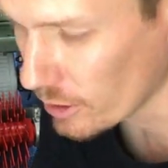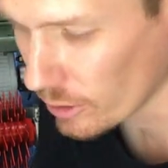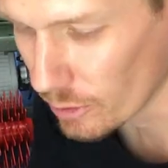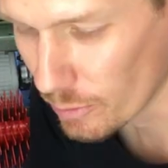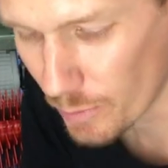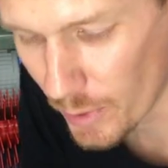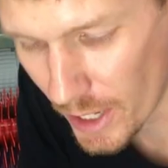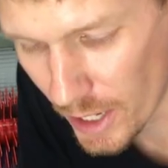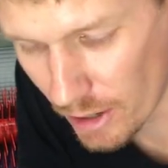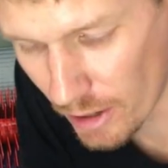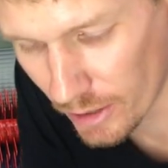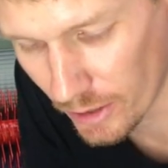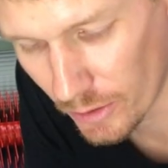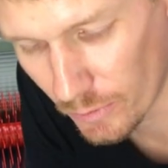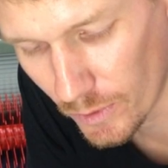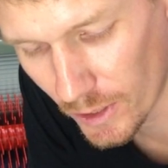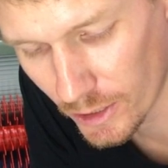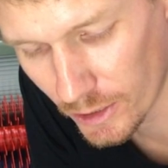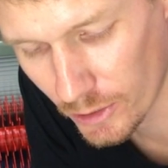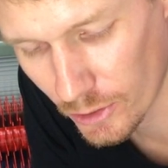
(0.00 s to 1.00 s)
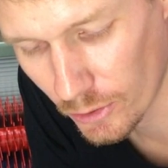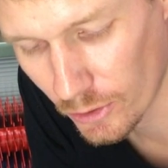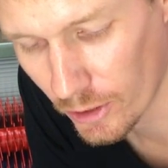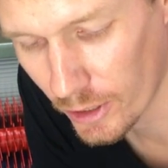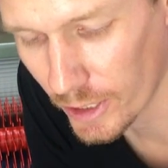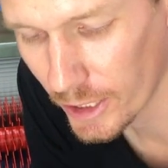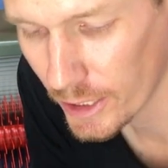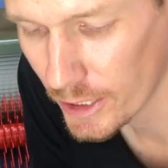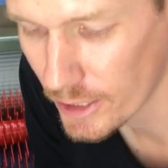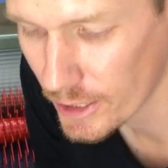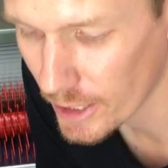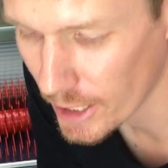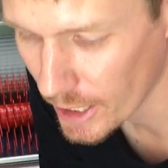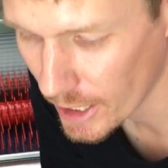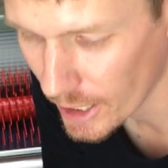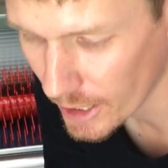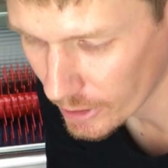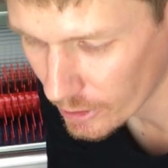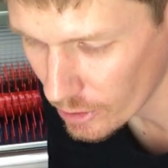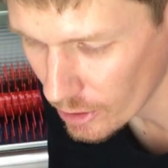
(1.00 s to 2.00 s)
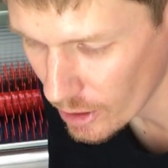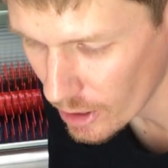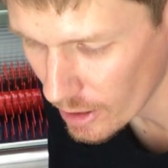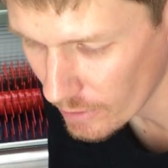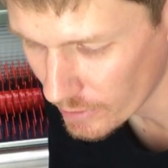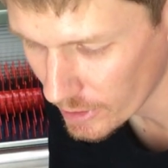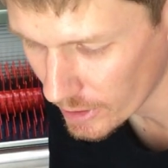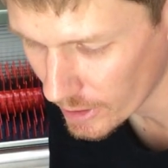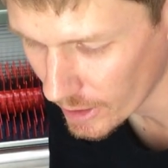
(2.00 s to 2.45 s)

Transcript: on the bearing that one side is curved and